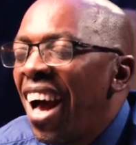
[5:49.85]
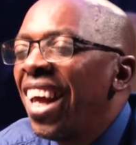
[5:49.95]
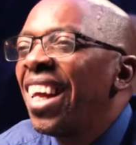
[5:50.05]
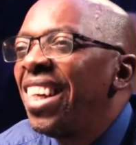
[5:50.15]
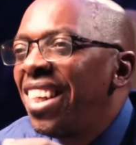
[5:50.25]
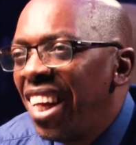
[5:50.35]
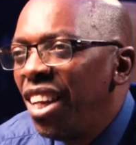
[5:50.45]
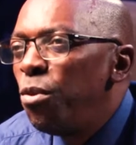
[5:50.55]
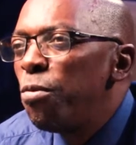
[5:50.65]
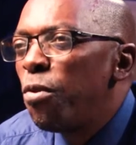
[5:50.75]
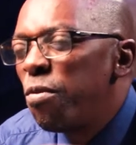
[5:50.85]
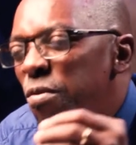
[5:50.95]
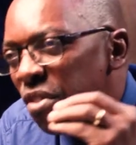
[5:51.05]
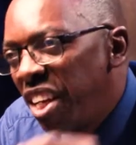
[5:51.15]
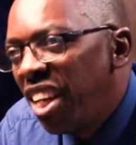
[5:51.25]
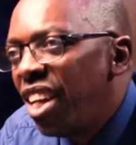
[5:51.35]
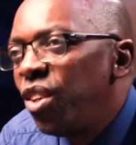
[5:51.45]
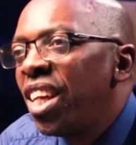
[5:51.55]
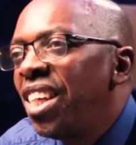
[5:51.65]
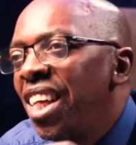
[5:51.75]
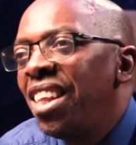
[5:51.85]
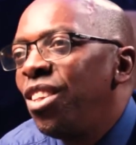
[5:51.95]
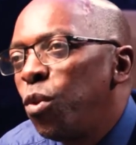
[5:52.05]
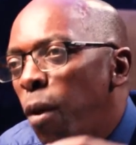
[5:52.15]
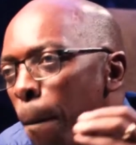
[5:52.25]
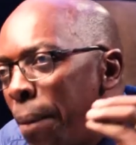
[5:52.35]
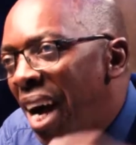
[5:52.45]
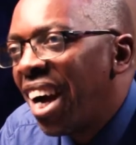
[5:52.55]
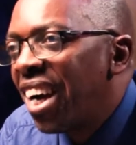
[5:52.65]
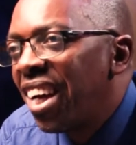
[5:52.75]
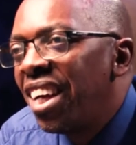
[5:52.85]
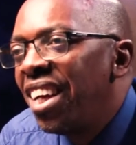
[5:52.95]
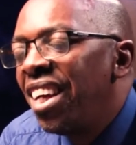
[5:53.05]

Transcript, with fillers: I can tell you for free, and you can take this to the bank